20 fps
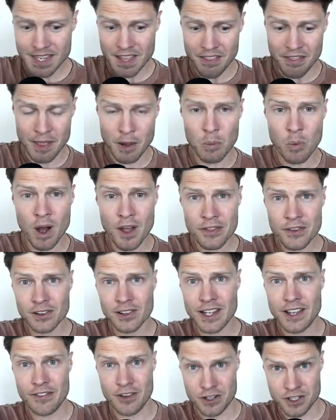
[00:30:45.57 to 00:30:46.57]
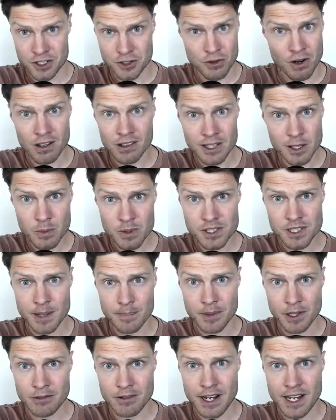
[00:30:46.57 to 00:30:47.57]
They want their life. They're struggling with
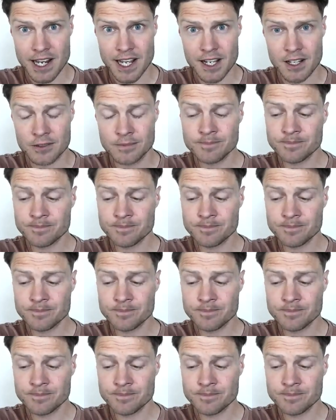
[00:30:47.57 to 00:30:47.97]
something right now.